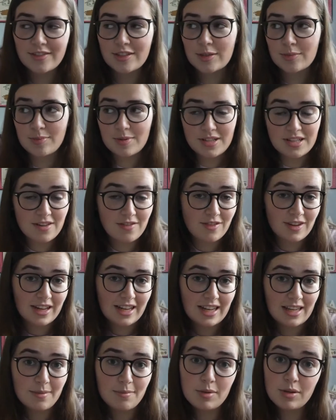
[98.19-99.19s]

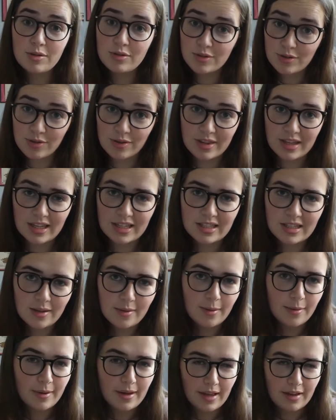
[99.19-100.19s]
specifically musical theatre.
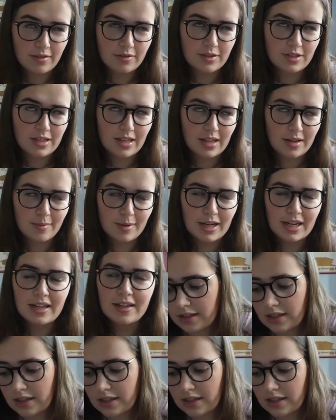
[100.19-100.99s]
We'll get onto that in a minute.